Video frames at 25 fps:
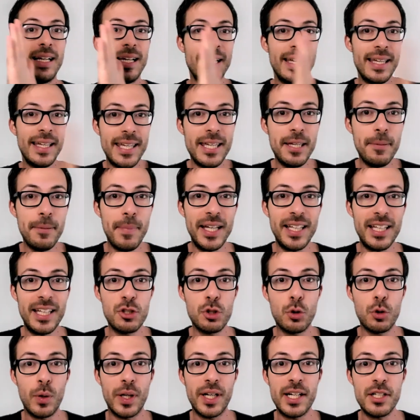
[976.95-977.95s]
he managed to
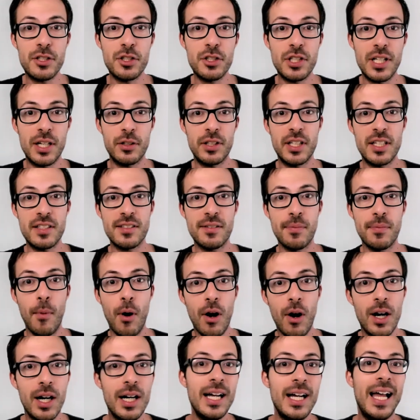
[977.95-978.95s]
engage the audience
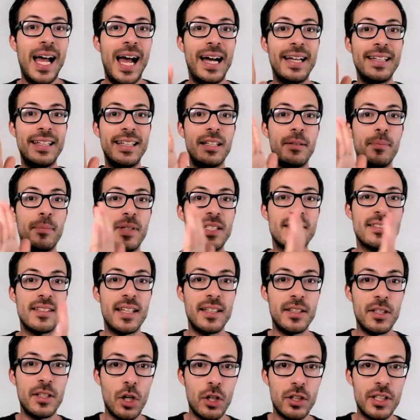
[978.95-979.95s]
more, and that means that
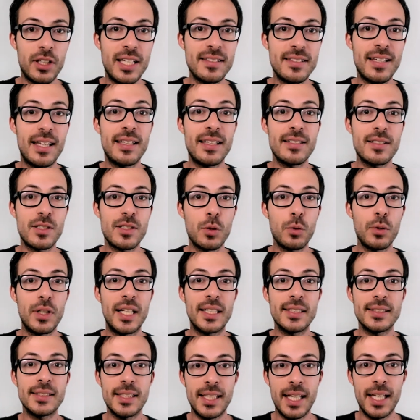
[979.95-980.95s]
the audience understood and
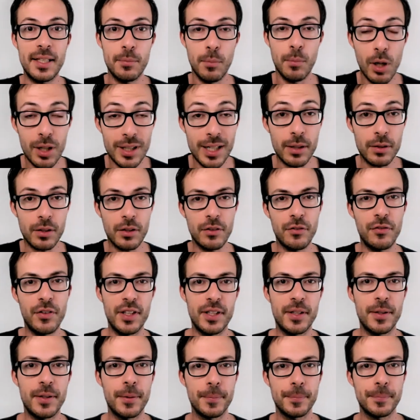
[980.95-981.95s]
retained more out of it.
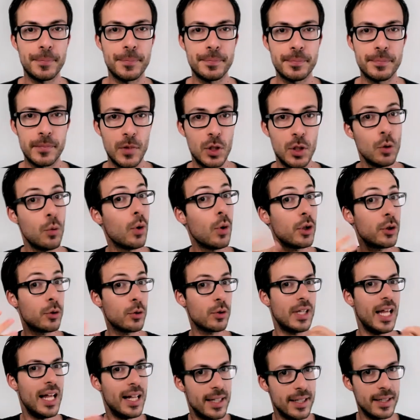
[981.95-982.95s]
You want to
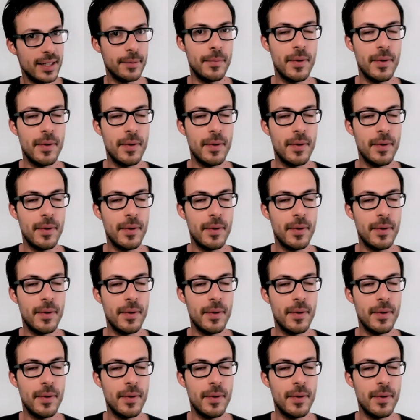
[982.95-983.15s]
tell him.